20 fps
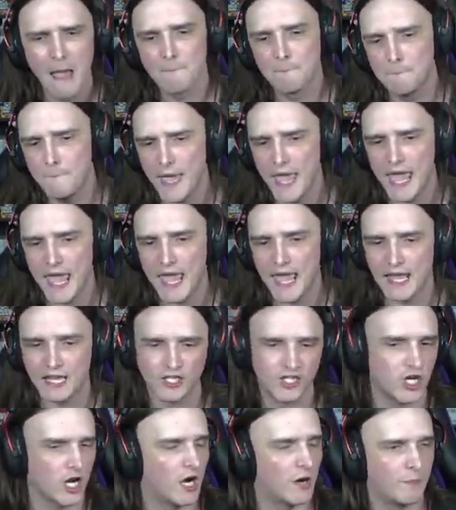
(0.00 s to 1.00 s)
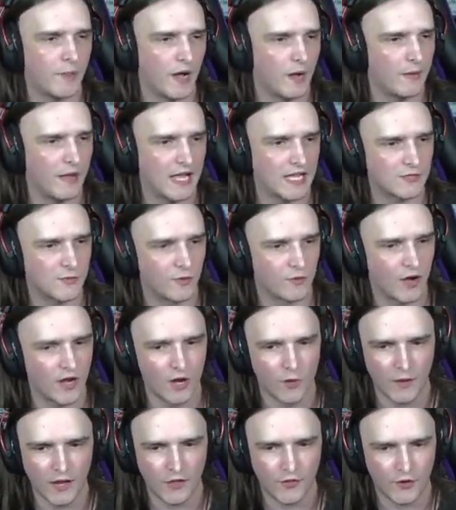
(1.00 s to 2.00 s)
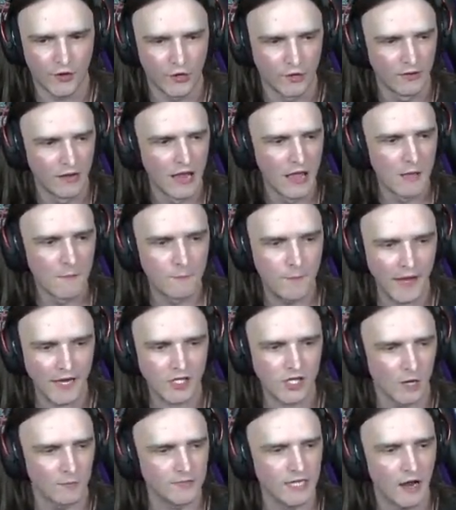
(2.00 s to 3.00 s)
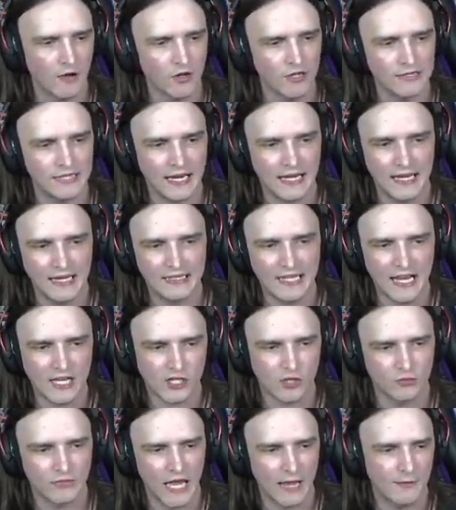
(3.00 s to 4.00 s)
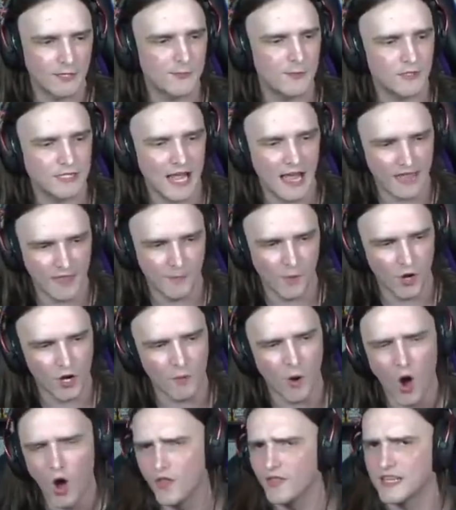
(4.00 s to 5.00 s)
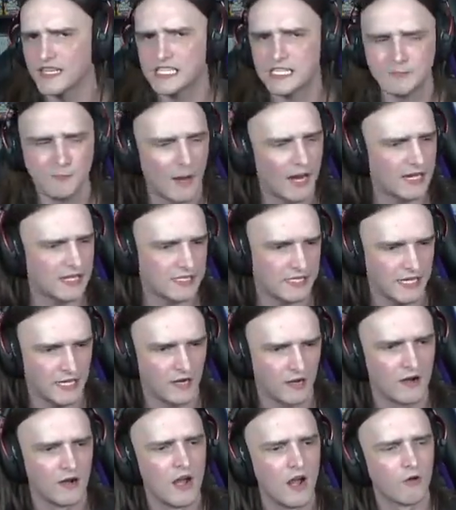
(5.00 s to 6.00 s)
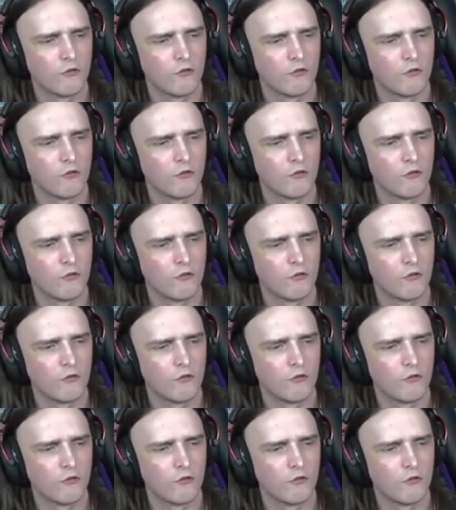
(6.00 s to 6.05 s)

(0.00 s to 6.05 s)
Big jump up as we run our way through. Big jump down, going to take an intentional damage boost at the bottom on the spikes here.